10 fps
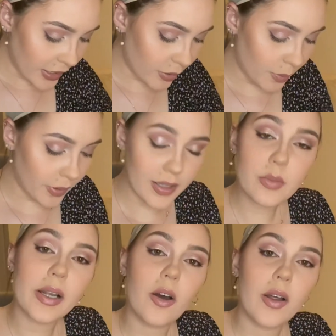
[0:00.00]
I'm gonna pop this
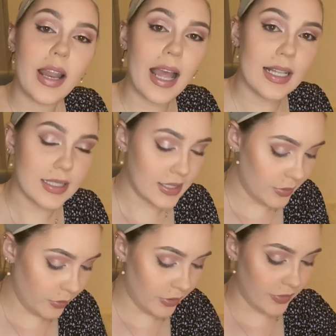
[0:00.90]
wig on and see
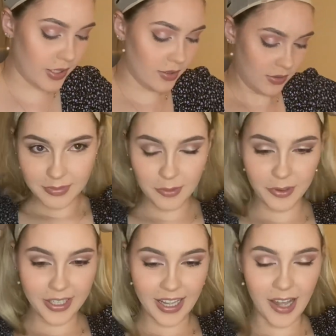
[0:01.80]
what we think. My
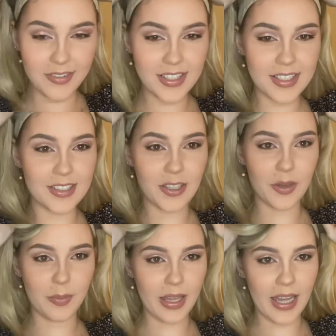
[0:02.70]
wig cap is
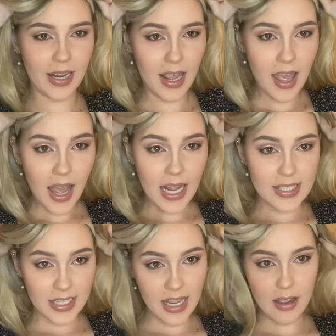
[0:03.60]
so bad. I
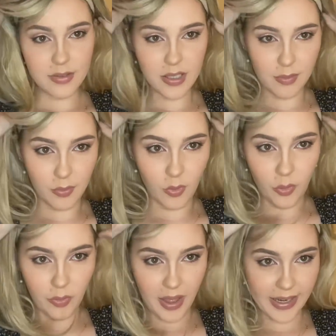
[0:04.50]
did have some
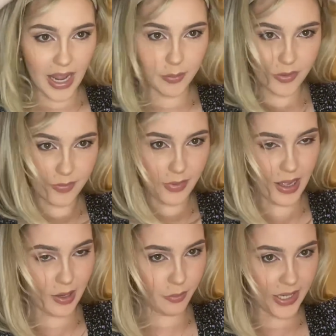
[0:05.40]
more that came with
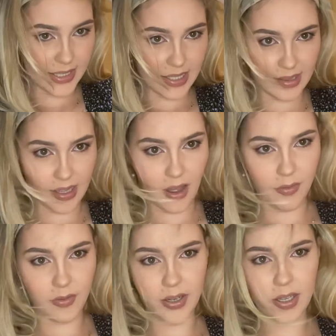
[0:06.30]
my wigs in the
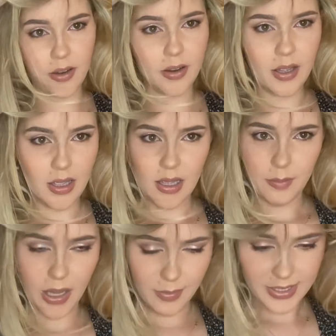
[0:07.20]
other video, but my